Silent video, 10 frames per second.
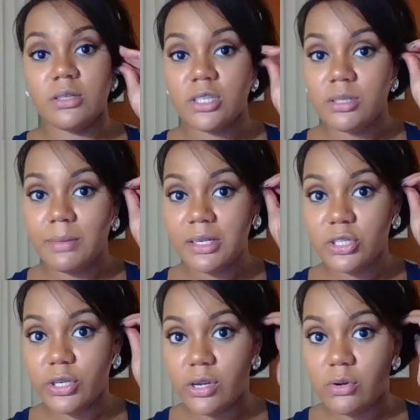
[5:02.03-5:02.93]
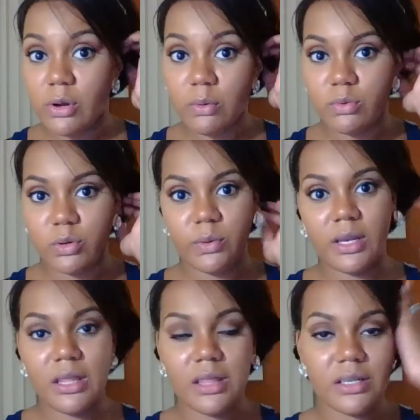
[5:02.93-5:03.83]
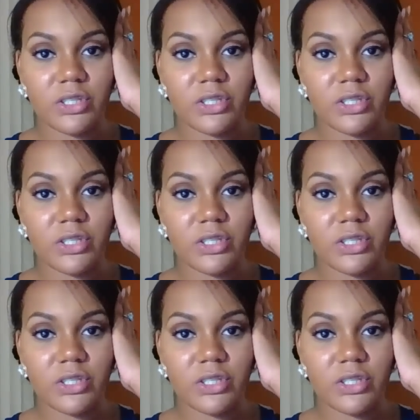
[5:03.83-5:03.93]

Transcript: just make sure you don't do anything